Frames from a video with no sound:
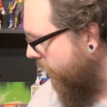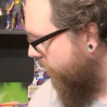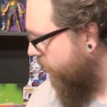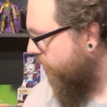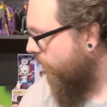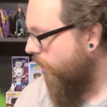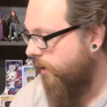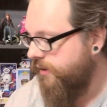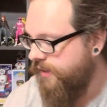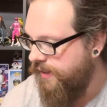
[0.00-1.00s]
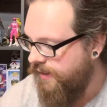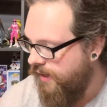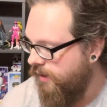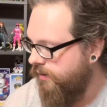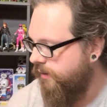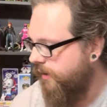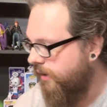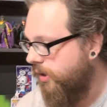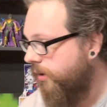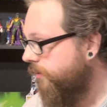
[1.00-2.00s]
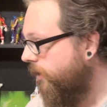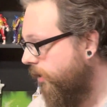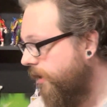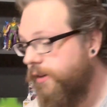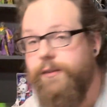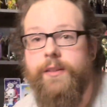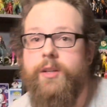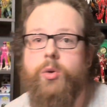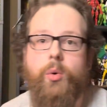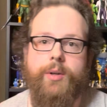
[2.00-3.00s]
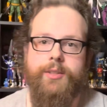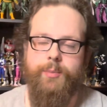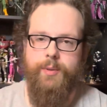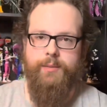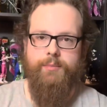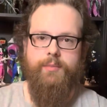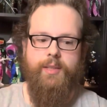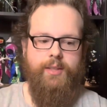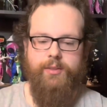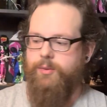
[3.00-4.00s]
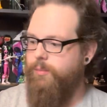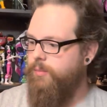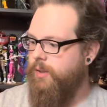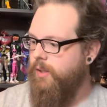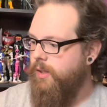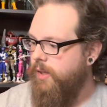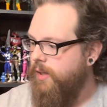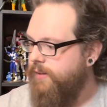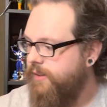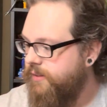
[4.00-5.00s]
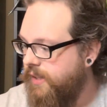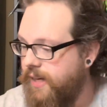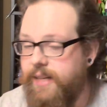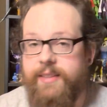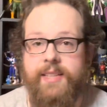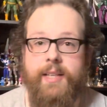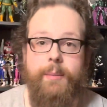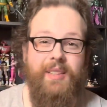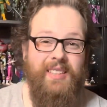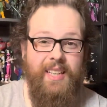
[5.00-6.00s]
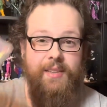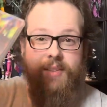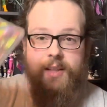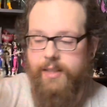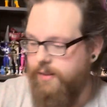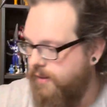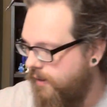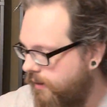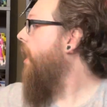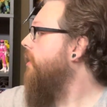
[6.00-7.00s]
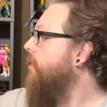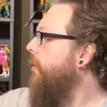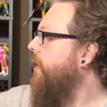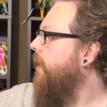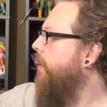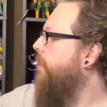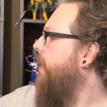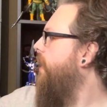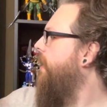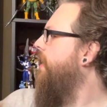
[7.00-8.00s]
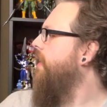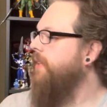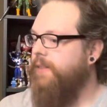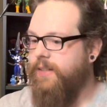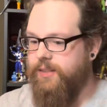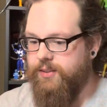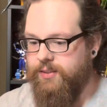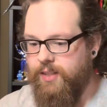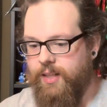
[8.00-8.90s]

Just throw those in there. I don't know if you're here for the toys, but there's some, since I got a TMNT thing in there. I also ended up getting this.